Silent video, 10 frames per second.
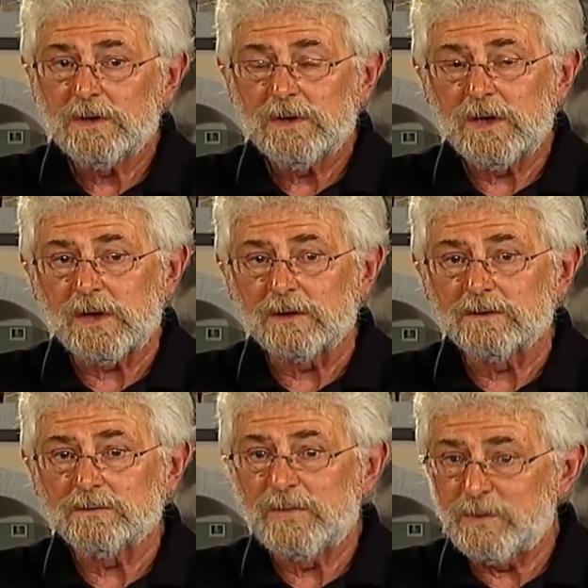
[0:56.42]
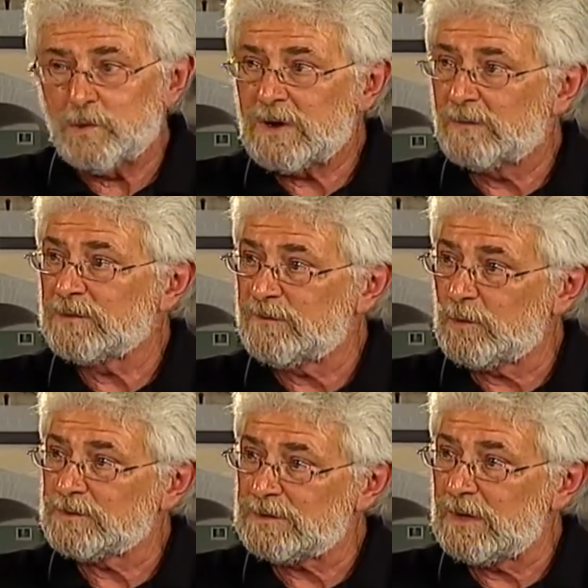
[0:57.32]
And people who come to the
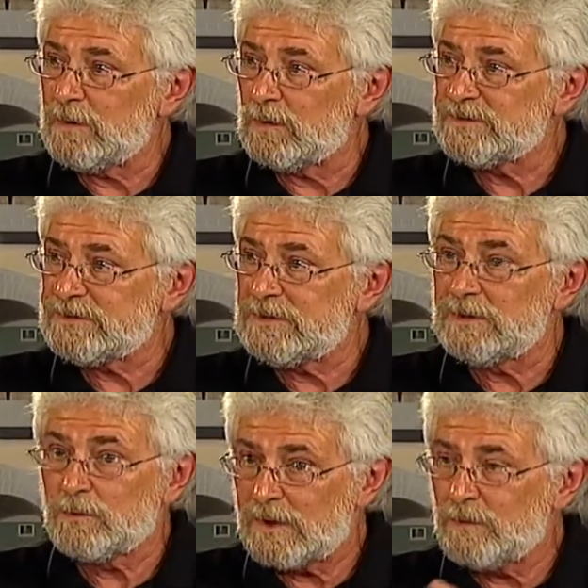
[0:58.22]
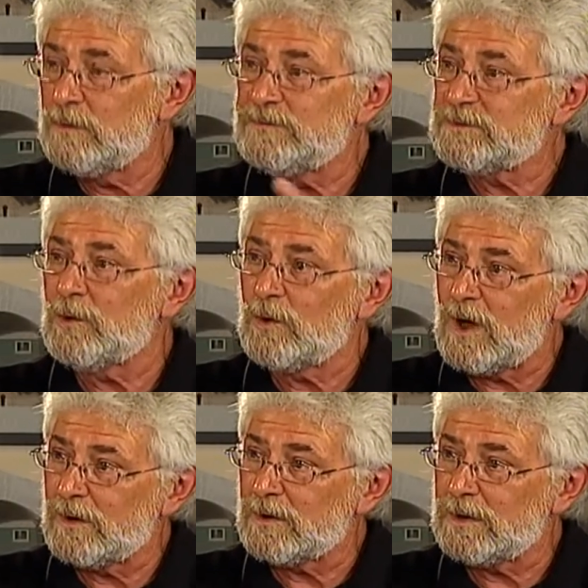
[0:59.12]
fort today will see the red roofs are no
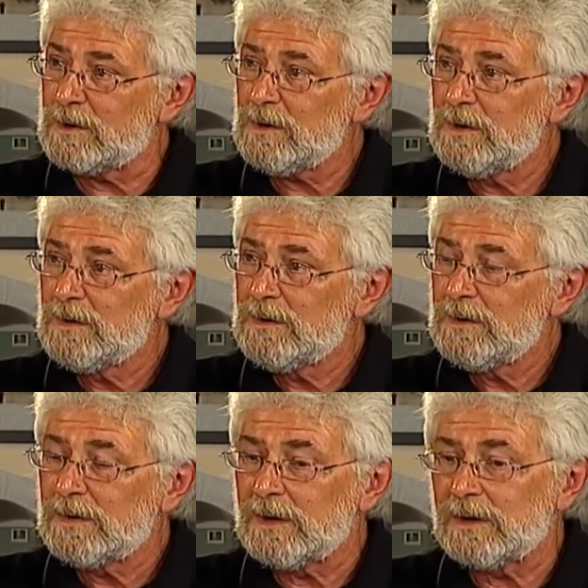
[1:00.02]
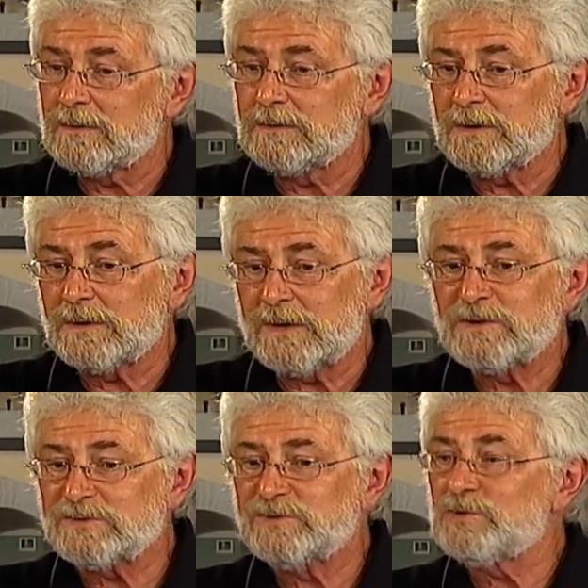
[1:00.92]
longer here. And
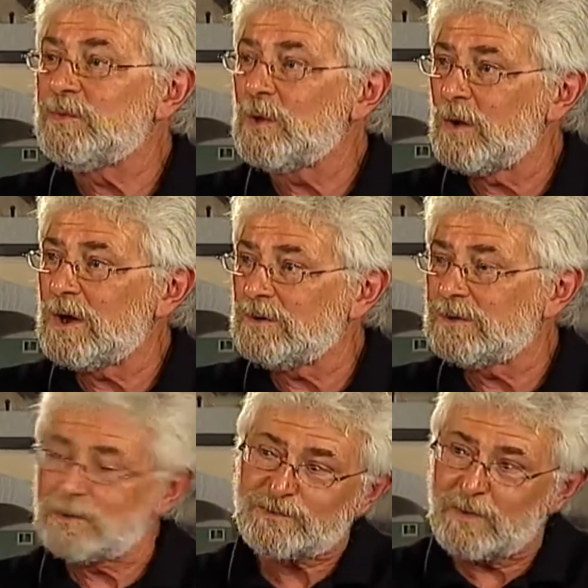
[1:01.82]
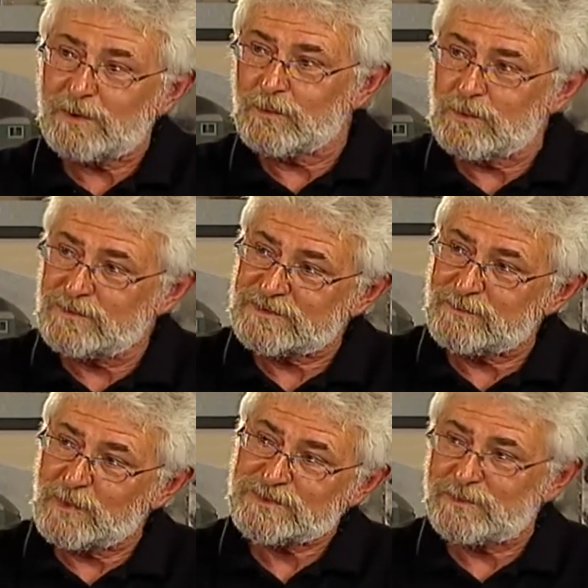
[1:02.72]
Kingston should be aware that those red roofs that
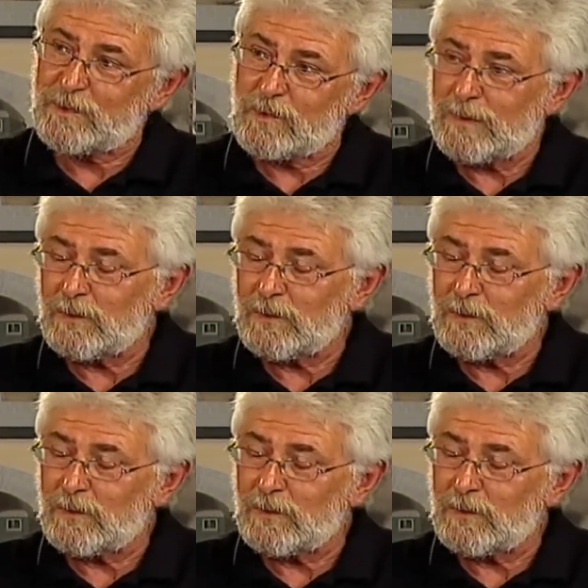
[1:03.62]
most of them grew up